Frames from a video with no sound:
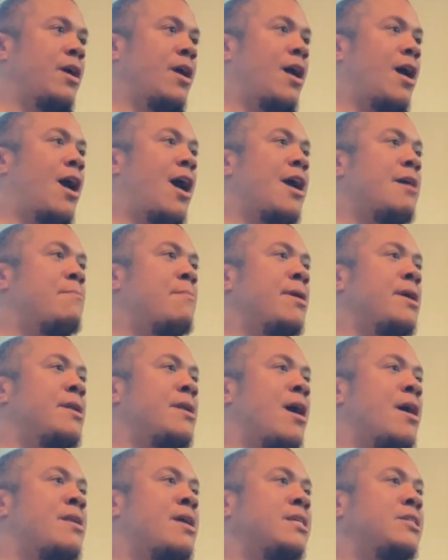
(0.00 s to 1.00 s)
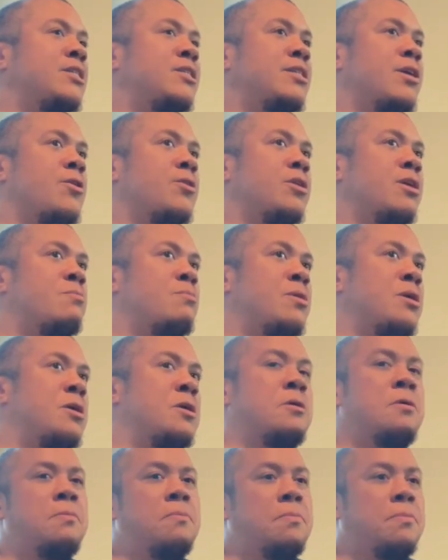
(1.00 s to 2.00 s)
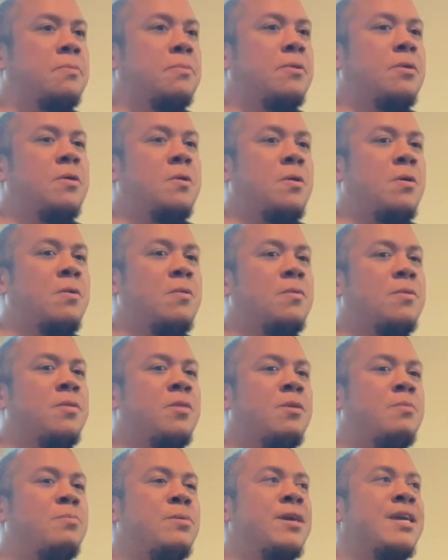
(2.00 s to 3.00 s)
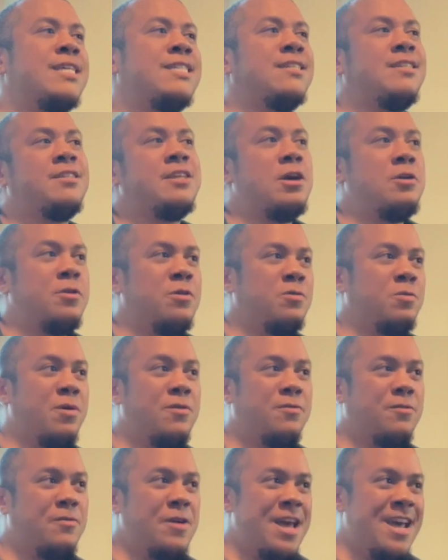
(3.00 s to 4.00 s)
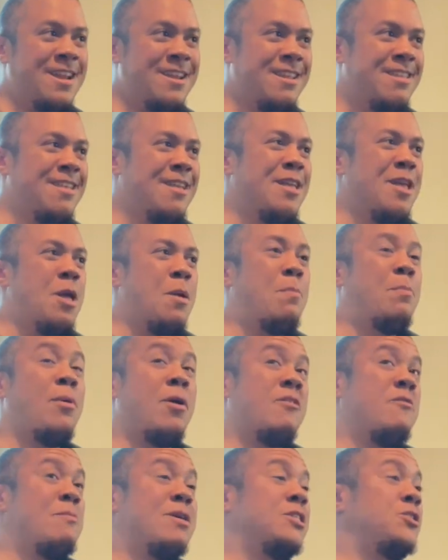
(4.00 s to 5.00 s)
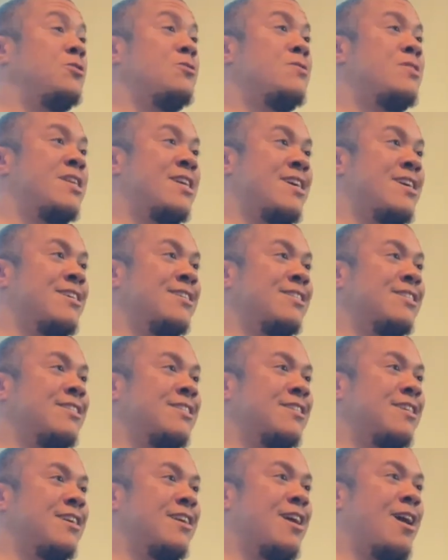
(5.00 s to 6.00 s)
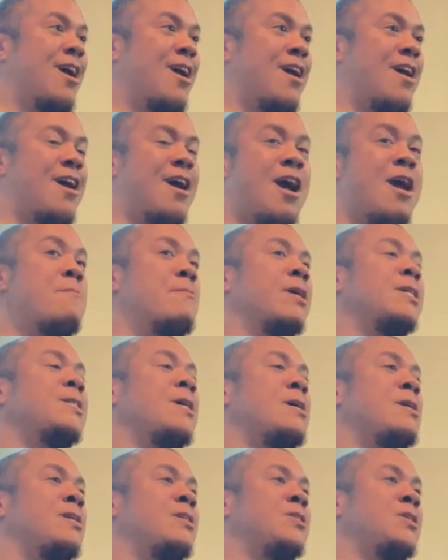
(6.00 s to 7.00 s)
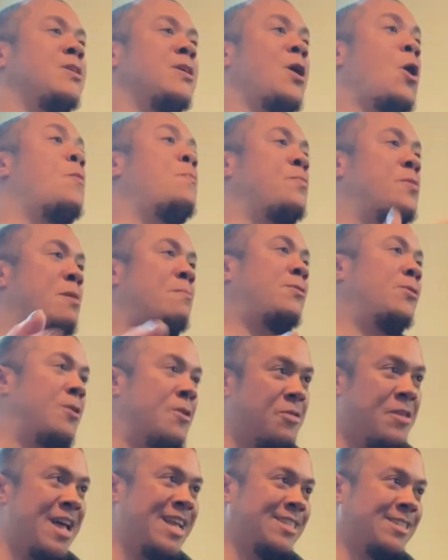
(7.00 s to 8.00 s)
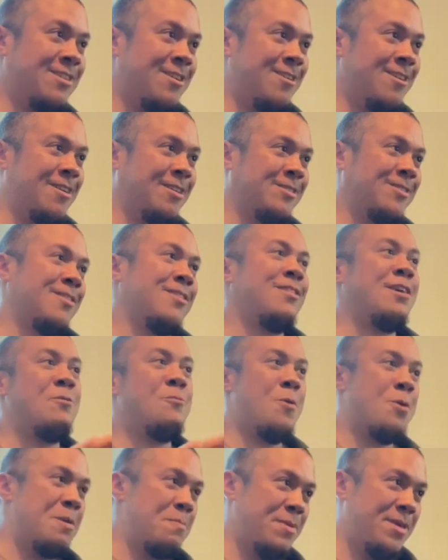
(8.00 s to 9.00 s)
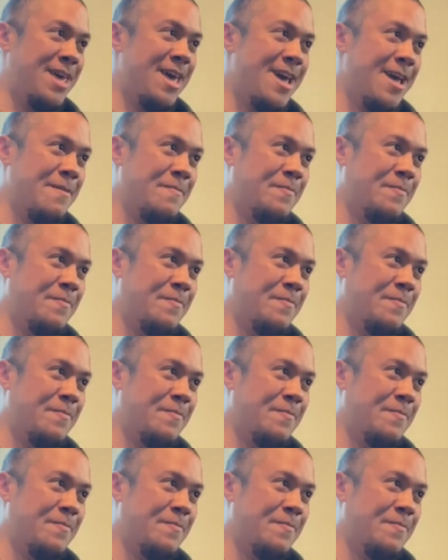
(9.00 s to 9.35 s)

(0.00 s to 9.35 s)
I may not necessarily be, the biggest Taylor Swift fan, but if my student is, I'm excited to help them learn that song so that they want to play.